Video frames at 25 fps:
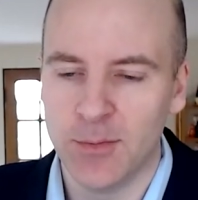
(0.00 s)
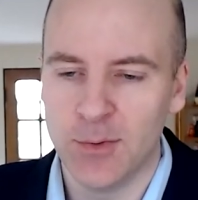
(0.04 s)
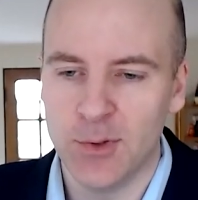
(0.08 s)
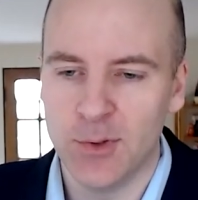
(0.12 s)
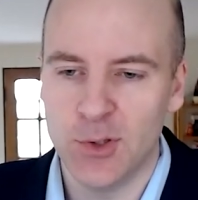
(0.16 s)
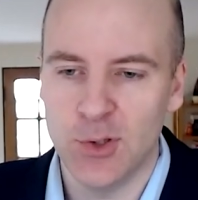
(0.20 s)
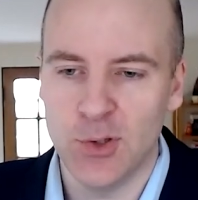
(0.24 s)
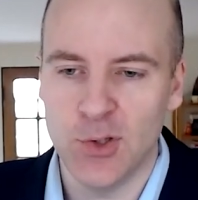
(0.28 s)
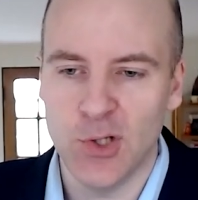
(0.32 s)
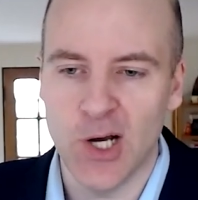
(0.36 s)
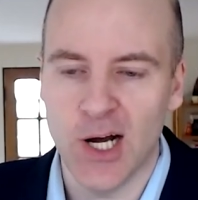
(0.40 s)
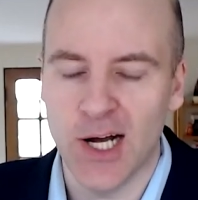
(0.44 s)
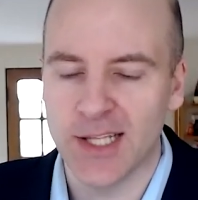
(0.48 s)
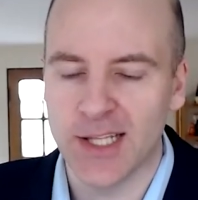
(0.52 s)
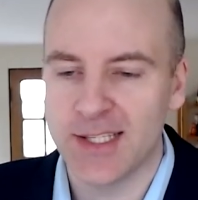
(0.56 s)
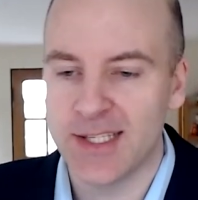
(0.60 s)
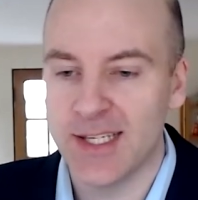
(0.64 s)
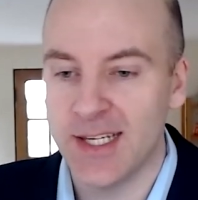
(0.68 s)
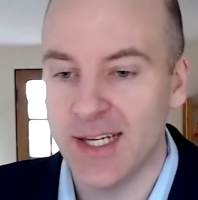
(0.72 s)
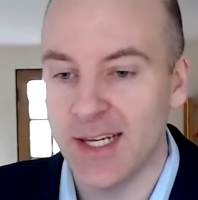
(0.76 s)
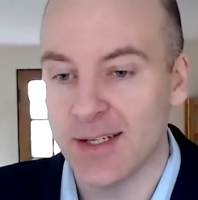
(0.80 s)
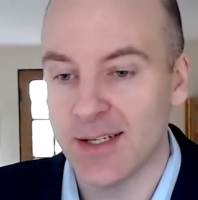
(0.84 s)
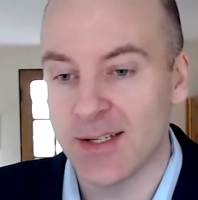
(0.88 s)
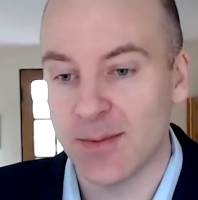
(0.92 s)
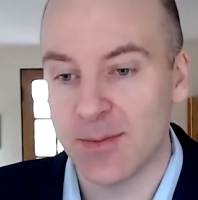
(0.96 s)
do not
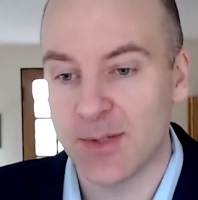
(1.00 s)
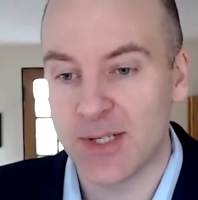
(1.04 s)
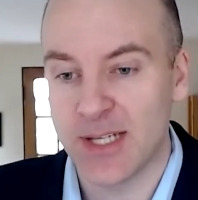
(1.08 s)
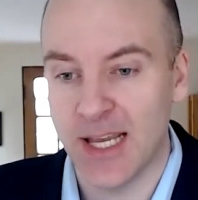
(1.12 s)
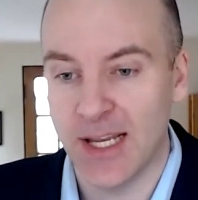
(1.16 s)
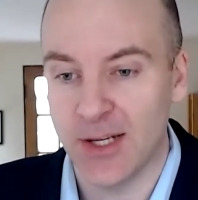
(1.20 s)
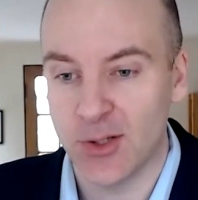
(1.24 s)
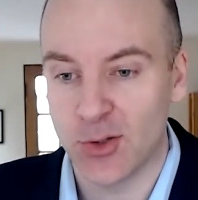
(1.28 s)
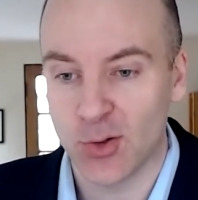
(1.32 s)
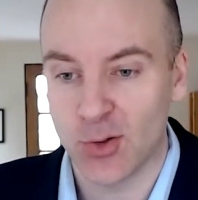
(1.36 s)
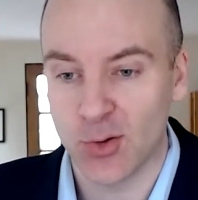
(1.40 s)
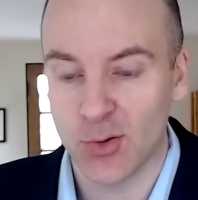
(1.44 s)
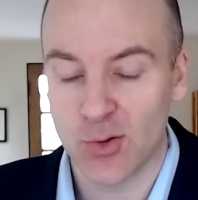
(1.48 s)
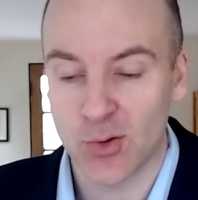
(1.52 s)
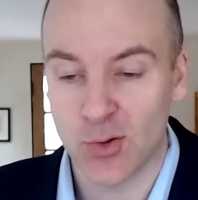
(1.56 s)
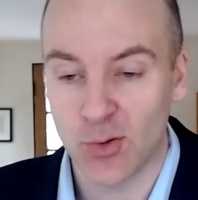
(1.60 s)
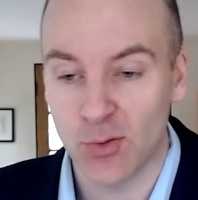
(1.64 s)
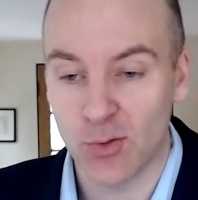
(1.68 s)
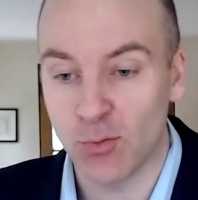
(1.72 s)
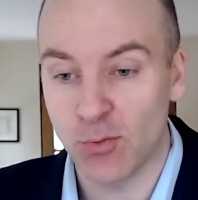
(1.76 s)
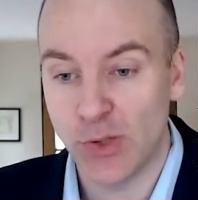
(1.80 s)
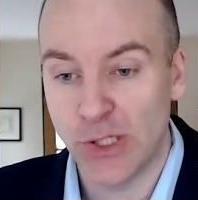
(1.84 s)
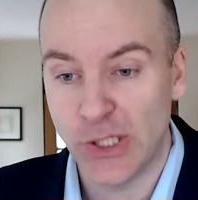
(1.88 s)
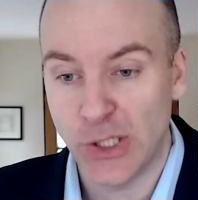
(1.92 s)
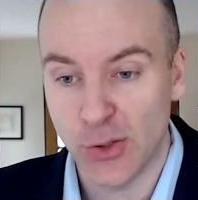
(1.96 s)
see a substantial sort of
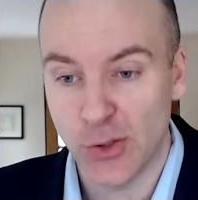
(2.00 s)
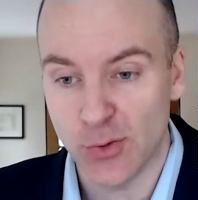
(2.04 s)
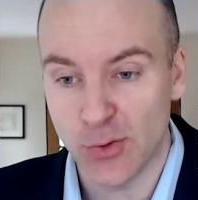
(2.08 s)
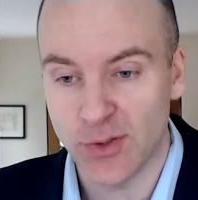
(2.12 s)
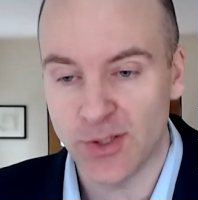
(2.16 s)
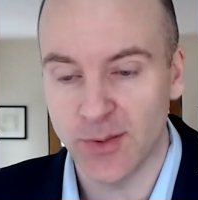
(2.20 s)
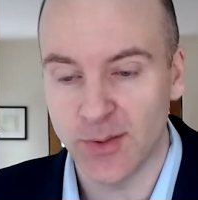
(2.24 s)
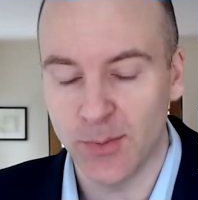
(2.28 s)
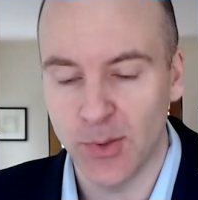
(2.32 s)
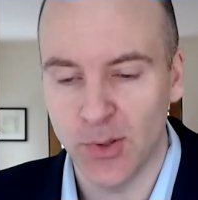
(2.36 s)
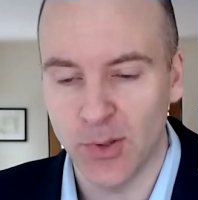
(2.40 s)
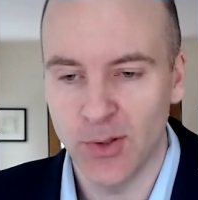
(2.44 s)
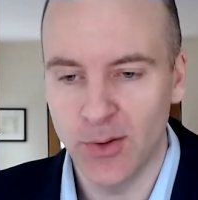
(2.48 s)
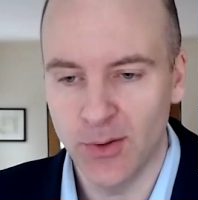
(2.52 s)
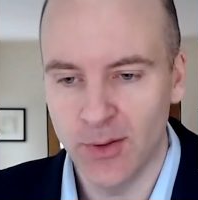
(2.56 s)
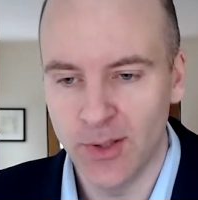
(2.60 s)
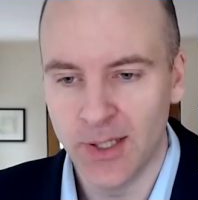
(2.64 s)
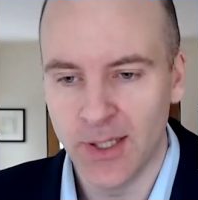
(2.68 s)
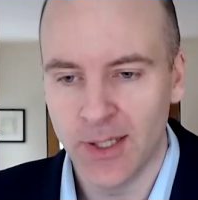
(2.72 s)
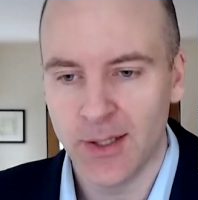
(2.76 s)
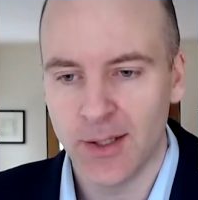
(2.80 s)
reusable